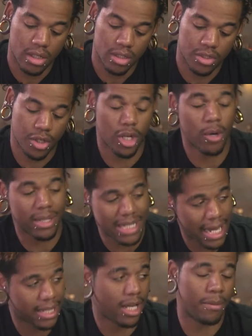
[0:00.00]
so you know
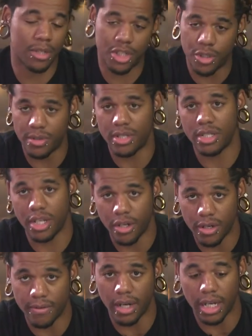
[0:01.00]
exactly how much juice is in
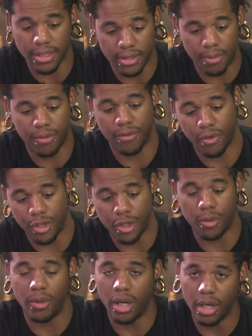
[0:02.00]
your device before
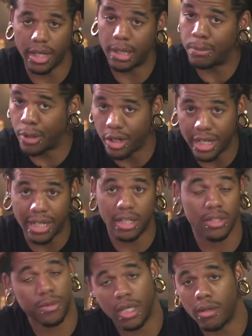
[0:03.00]
you get a burnt hit,
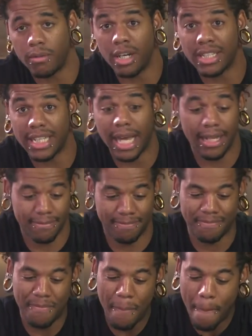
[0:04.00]
because we don't want that.
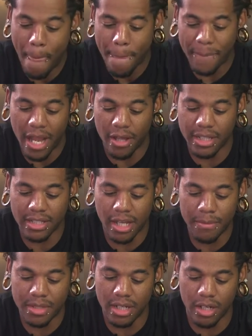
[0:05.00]
Now, this
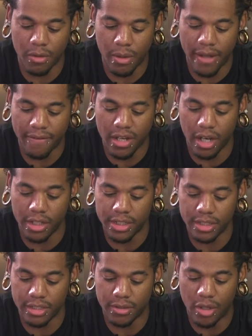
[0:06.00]
comes in an array of
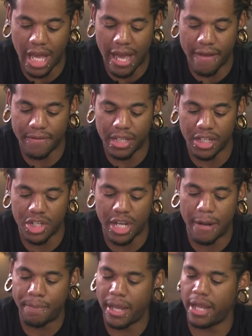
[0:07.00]
colors. You have the
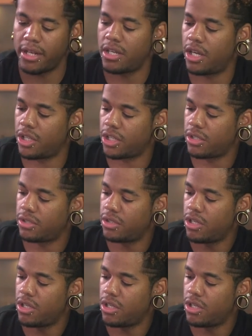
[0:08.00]
champagne color